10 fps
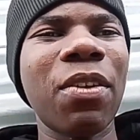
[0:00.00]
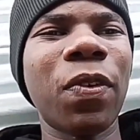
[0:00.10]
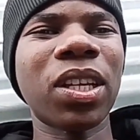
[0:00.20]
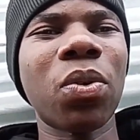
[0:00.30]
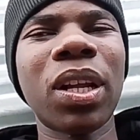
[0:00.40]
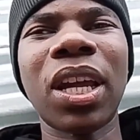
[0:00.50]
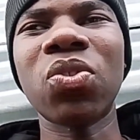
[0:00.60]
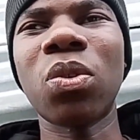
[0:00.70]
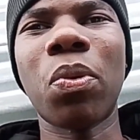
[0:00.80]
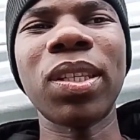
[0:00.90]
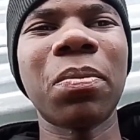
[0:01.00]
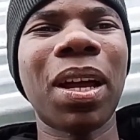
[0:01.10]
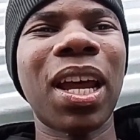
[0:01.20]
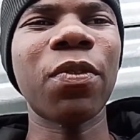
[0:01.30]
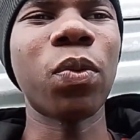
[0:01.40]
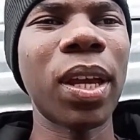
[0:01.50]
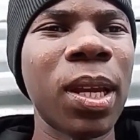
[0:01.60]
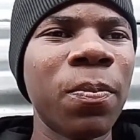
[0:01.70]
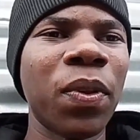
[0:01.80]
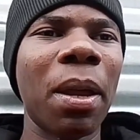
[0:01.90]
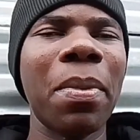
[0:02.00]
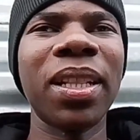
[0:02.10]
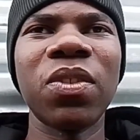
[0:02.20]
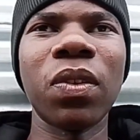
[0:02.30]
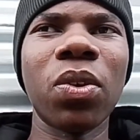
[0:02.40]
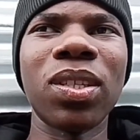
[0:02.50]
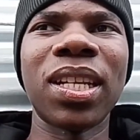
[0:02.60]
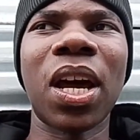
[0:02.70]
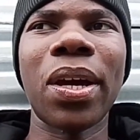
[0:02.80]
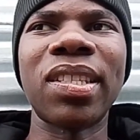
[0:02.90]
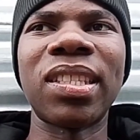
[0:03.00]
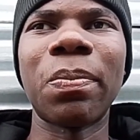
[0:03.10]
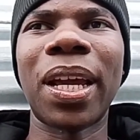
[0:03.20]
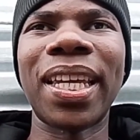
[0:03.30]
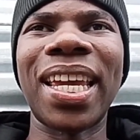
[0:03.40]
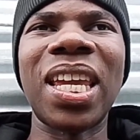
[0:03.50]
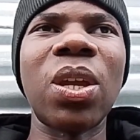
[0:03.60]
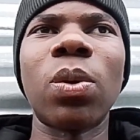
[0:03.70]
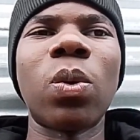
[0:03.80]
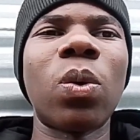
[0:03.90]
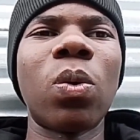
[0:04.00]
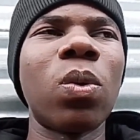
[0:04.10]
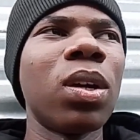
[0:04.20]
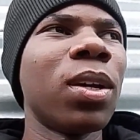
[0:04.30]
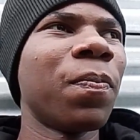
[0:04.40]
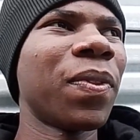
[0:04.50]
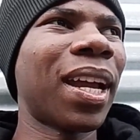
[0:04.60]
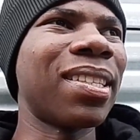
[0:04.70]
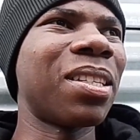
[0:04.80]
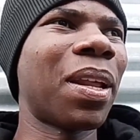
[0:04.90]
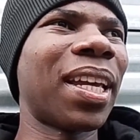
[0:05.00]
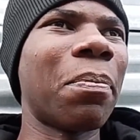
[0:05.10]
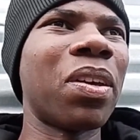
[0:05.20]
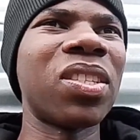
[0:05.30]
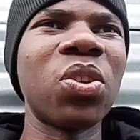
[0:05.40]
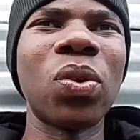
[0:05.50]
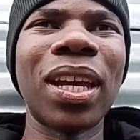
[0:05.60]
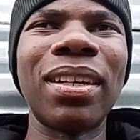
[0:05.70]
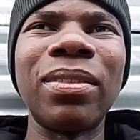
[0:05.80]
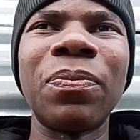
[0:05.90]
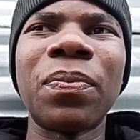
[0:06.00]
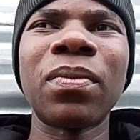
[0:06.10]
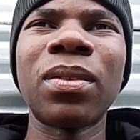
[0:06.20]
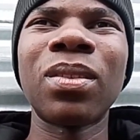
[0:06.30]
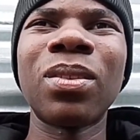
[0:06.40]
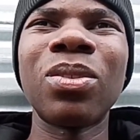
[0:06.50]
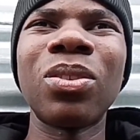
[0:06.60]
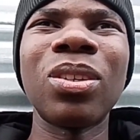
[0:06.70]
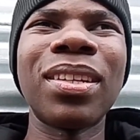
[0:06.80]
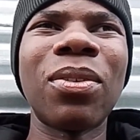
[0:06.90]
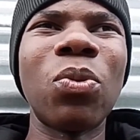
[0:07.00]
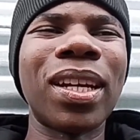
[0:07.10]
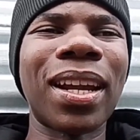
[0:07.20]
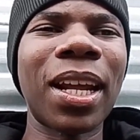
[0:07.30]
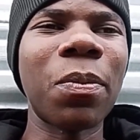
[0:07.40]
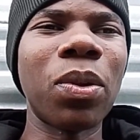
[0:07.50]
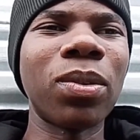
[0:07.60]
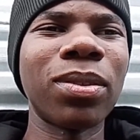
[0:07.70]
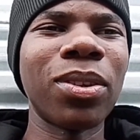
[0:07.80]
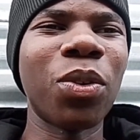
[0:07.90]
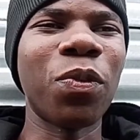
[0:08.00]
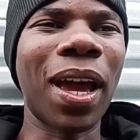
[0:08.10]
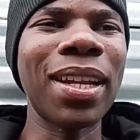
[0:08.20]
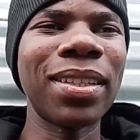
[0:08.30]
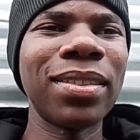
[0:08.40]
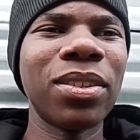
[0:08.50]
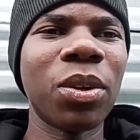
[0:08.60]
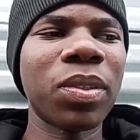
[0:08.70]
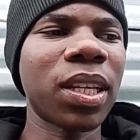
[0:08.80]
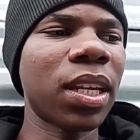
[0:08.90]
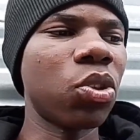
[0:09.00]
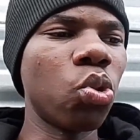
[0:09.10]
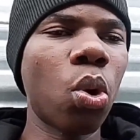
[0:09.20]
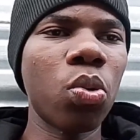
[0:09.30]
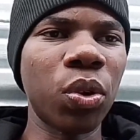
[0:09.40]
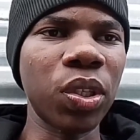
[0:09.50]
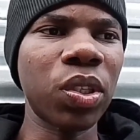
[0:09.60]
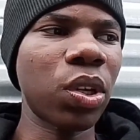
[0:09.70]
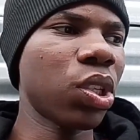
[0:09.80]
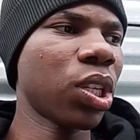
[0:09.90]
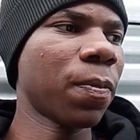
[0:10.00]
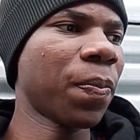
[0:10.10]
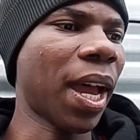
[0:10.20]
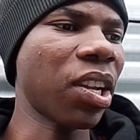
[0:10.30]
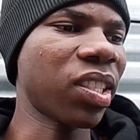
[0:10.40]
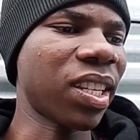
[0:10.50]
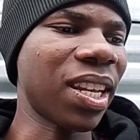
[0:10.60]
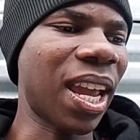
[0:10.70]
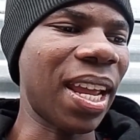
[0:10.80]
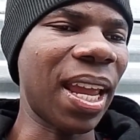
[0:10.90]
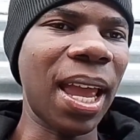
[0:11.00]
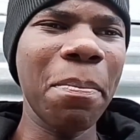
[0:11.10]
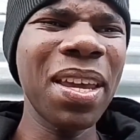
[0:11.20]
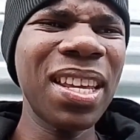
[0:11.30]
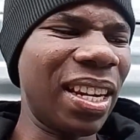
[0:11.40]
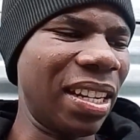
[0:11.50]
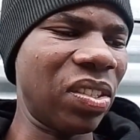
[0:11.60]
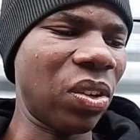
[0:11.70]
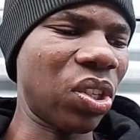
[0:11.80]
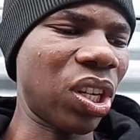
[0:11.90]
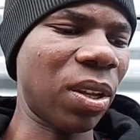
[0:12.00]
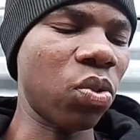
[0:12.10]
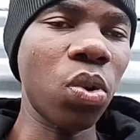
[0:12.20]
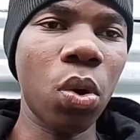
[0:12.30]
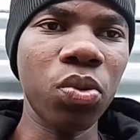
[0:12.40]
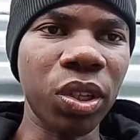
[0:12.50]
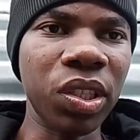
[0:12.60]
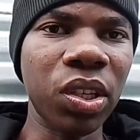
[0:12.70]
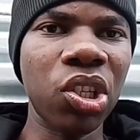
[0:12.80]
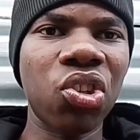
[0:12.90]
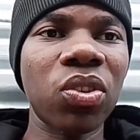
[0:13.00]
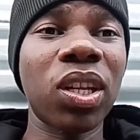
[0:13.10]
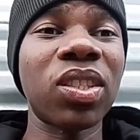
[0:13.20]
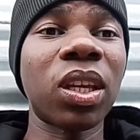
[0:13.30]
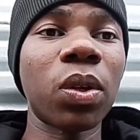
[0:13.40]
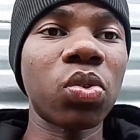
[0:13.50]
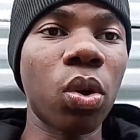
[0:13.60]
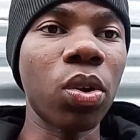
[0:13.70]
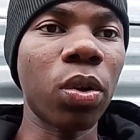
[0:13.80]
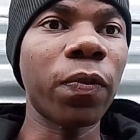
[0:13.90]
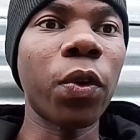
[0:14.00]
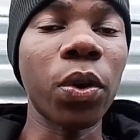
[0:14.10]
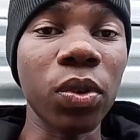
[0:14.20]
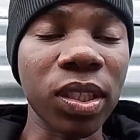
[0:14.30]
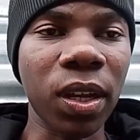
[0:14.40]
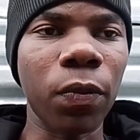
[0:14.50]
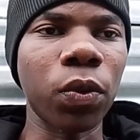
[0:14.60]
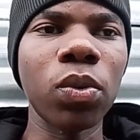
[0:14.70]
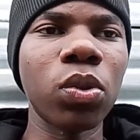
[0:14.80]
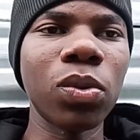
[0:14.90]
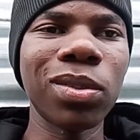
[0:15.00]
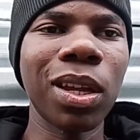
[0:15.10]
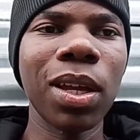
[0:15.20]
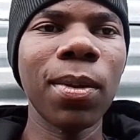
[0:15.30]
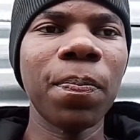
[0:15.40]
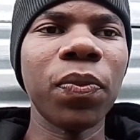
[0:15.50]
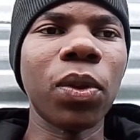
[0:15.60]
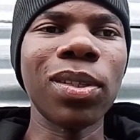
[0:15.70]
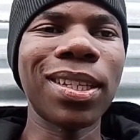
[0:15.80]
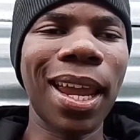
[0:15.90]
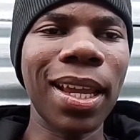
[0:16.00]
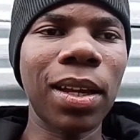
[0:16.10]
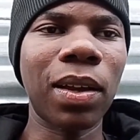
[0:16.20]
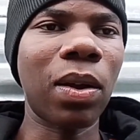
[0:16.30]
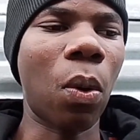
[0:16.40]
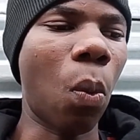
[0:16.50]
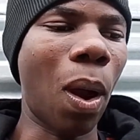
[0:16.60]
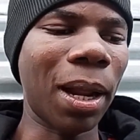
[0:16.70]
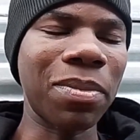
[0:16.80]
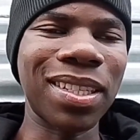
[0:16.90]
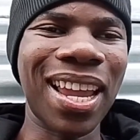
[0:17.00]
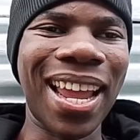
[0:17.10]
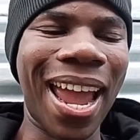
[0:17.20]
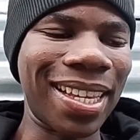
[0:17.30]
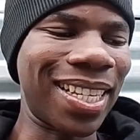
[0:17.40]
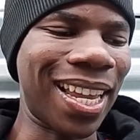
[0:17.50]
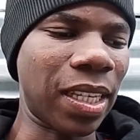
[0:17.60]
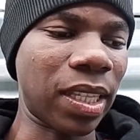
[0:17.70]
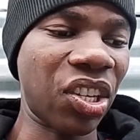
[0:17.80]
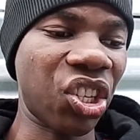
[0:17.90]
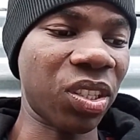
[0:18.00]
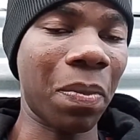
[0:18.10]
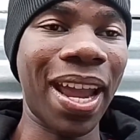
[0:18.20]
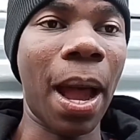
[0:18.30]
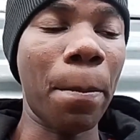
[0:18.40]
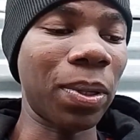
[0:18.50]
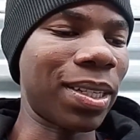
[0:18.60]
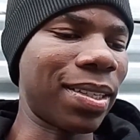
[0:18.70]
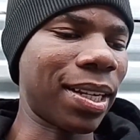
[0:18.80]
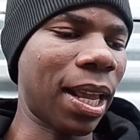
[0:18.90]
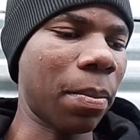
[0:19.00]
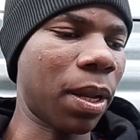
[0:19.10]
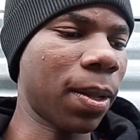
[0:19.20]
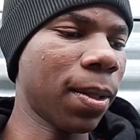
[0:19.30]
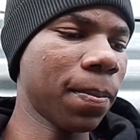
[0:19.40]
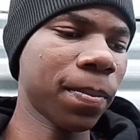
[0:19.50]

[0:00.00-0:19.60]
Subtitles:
in fact, I don't want to get to a point in my life where I make these videos and now I seem like a hero, or I seem like a person you can, with credible, you know, valid, you know what I'm saying? Do your own research. I just did a mini research here. Do your own research. Try to understand what's going on for yourself. Don't take what I'm saying as is. That's just my humble disclaimer.